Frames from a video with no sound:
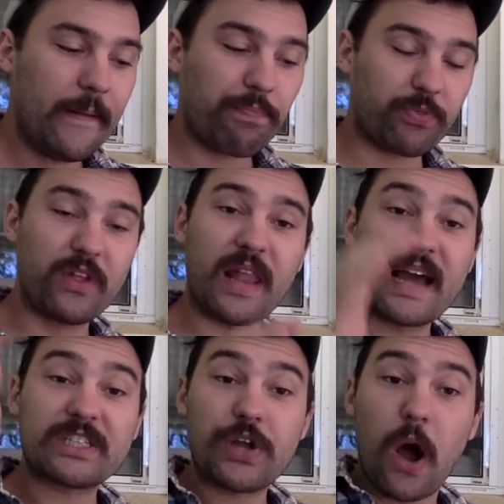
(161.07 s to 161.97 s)
And then
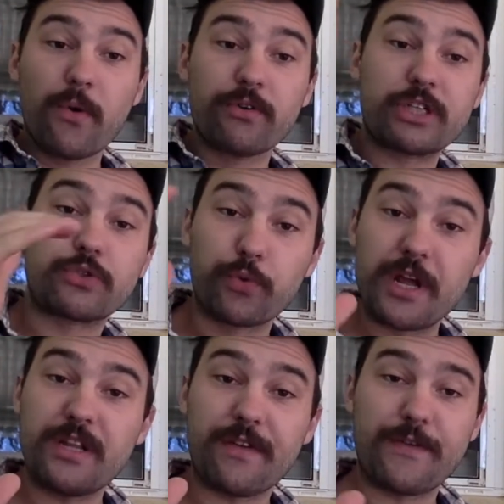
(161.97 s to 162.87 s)
lastly, I want to just read
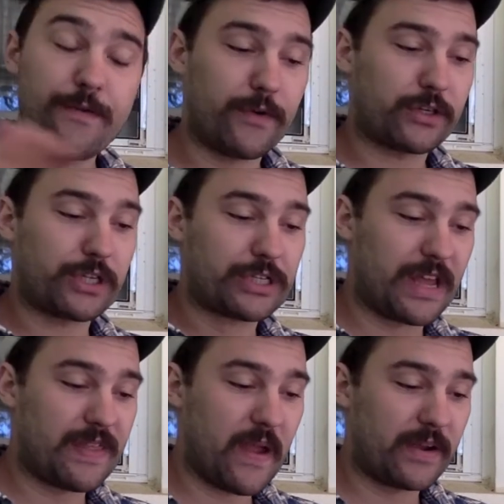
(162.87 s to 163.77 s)
the few verses in
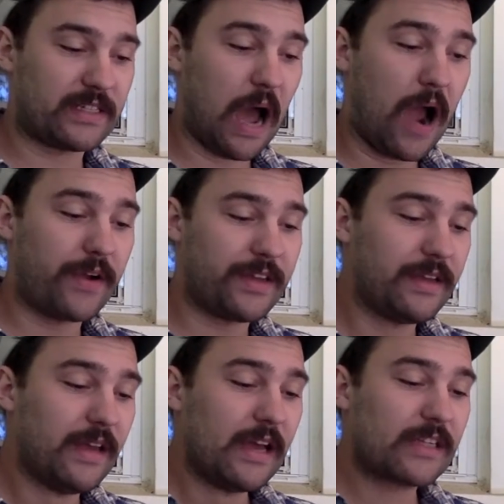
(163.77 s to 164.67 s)
their entirety,
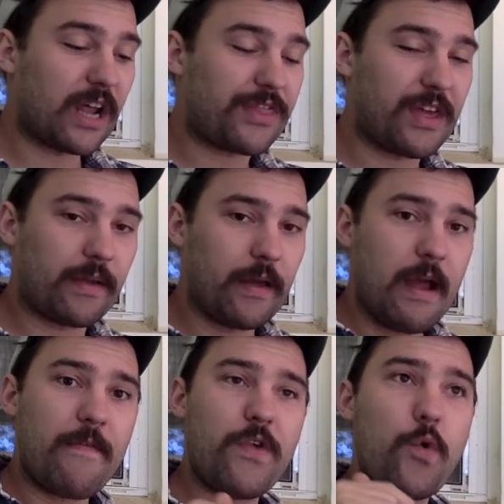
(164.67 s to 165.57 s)
because I think
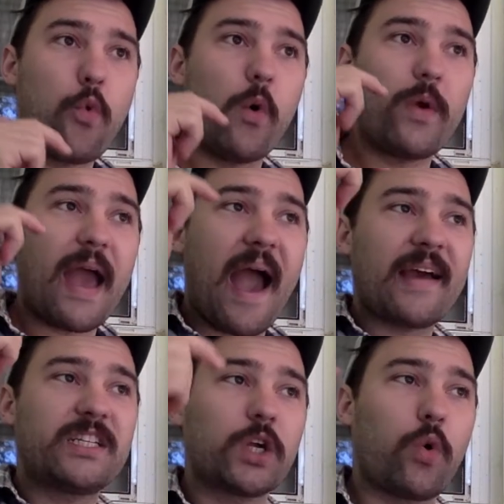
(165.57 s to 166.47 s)
when we ask
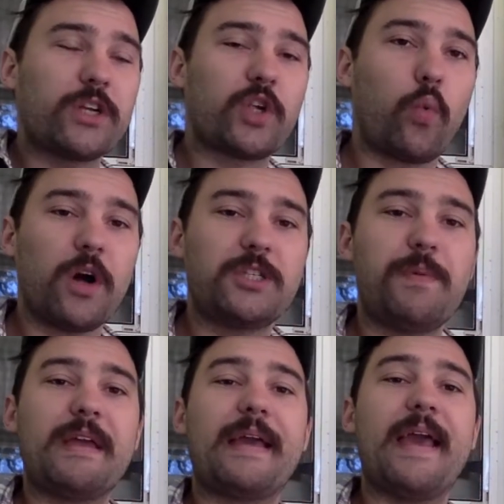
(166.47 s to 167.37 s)
the question,
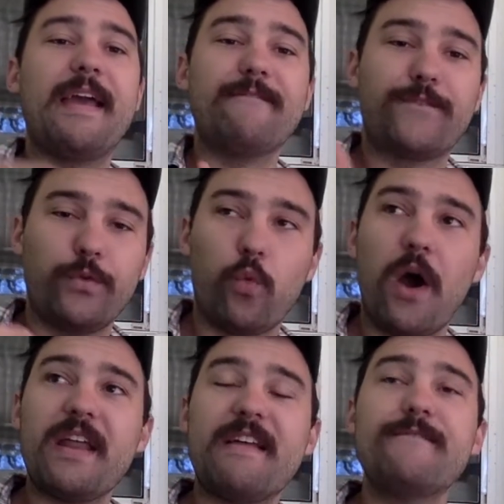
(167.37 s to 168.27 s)
what
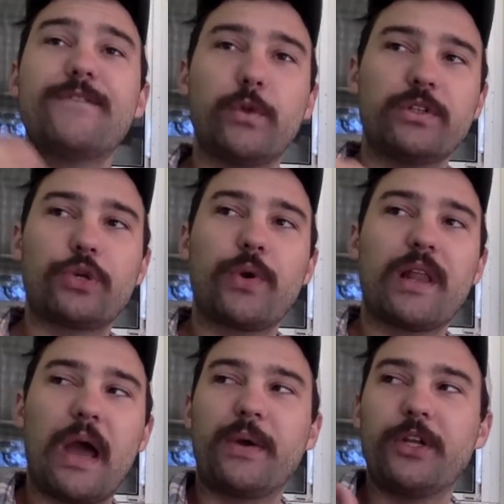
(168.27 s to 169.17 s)
influence are we
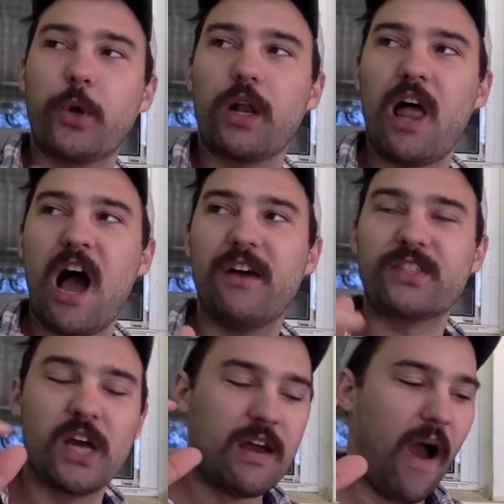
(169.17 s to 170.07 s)
allowing into our lives?
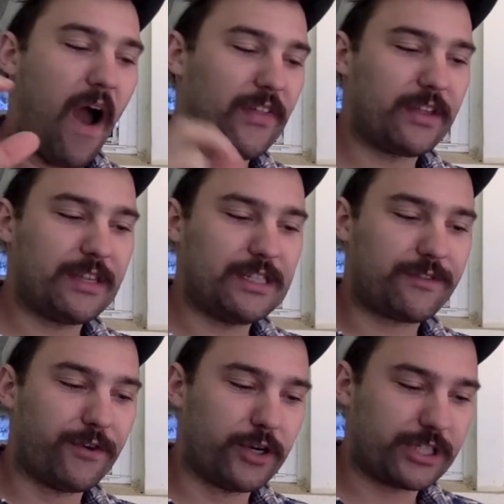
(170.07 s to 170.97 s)
I think these
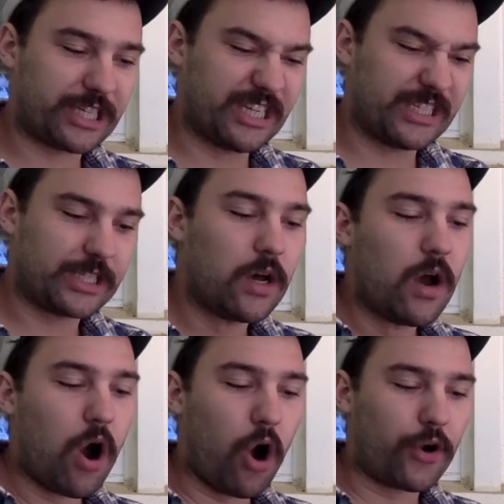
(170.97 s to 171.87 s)
verses
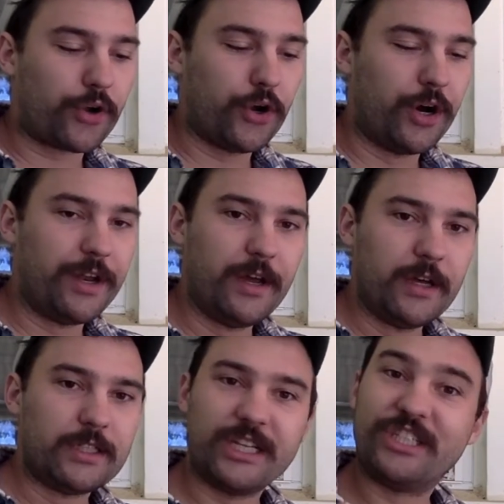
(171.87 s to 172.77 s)
are good
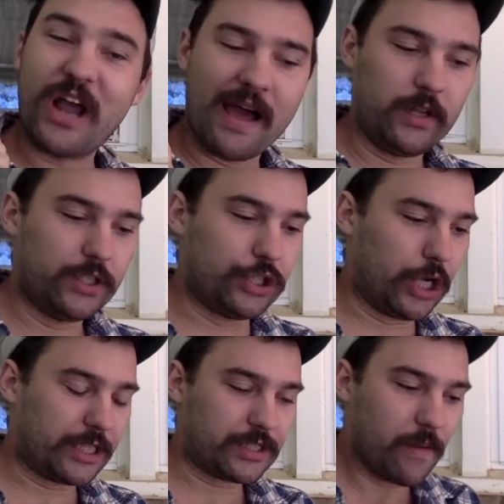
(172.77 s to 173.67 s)
to challenge
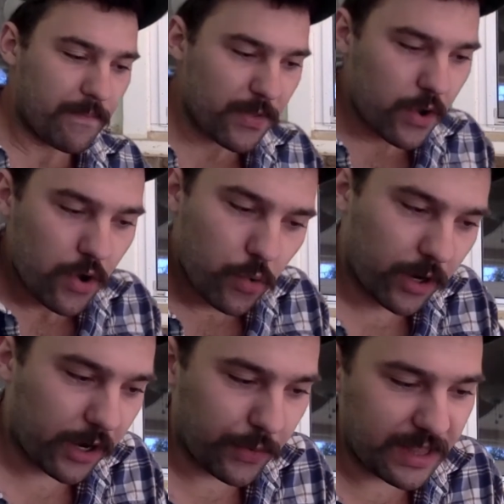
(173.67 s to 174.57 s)
us. We're going
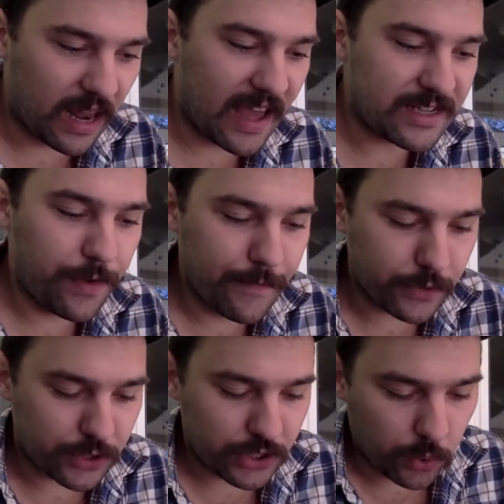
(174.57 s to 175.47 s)
to read the last few
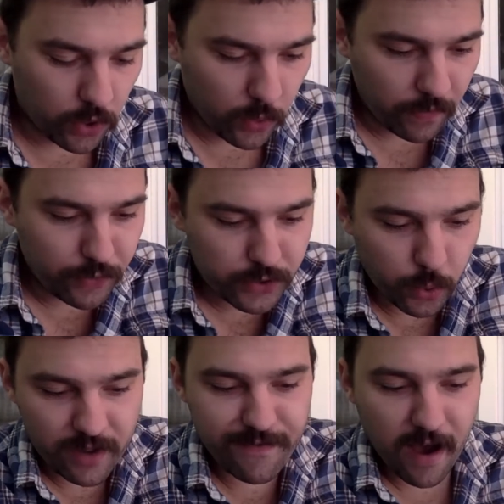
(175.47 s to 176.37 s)
verses, 21 through
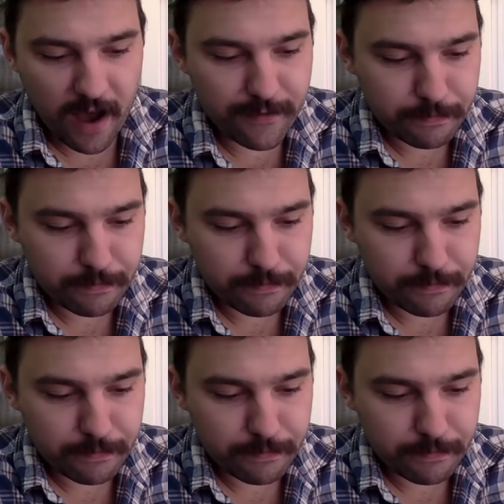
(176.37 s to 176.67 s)
25.